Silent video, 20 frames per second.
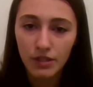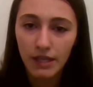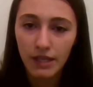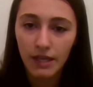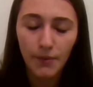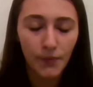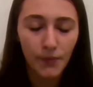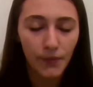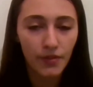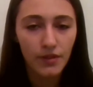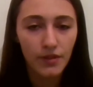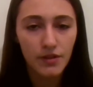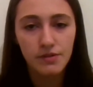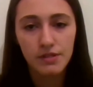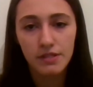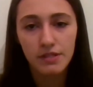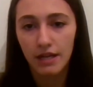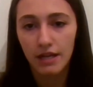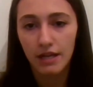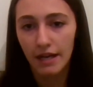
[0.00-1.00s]
to camp one, there
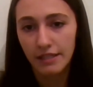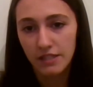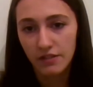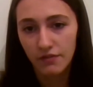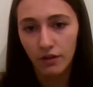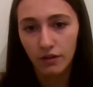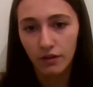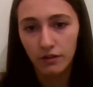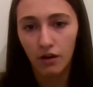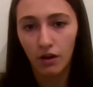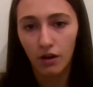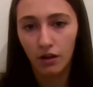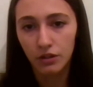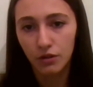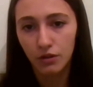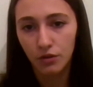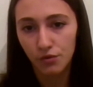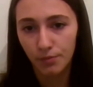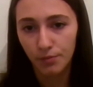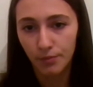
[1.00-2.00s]
is an icefall called
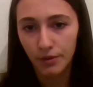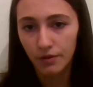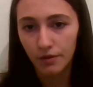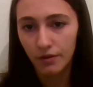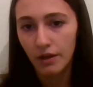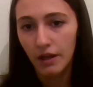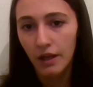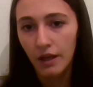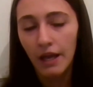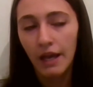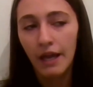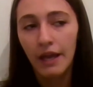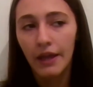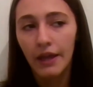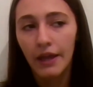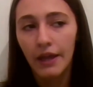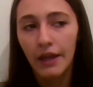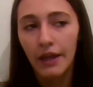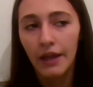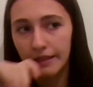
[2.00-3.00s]
Khumbu,
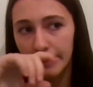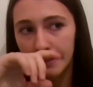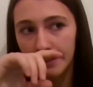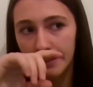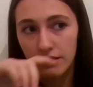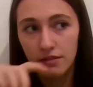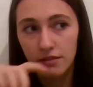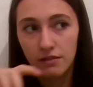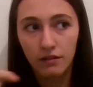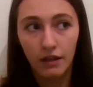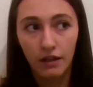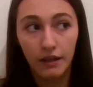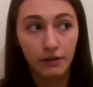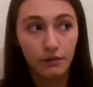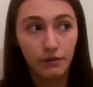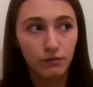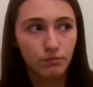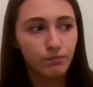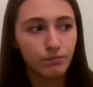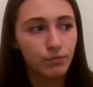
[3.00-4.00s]
and it is like
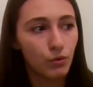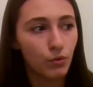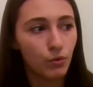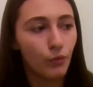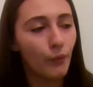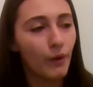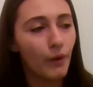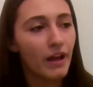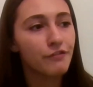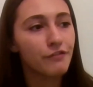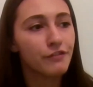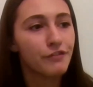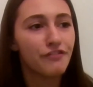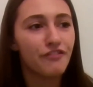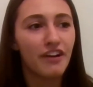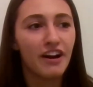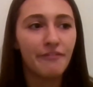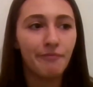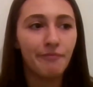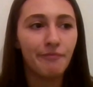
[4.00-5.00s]
boo every
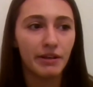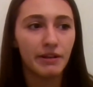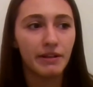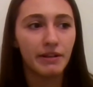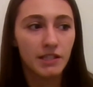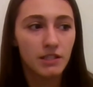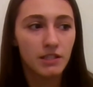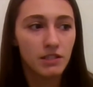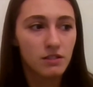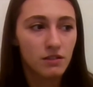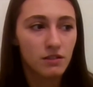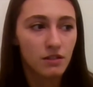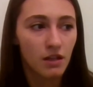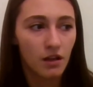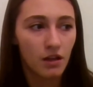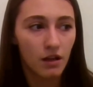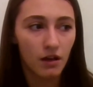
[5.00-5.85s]
five minutes.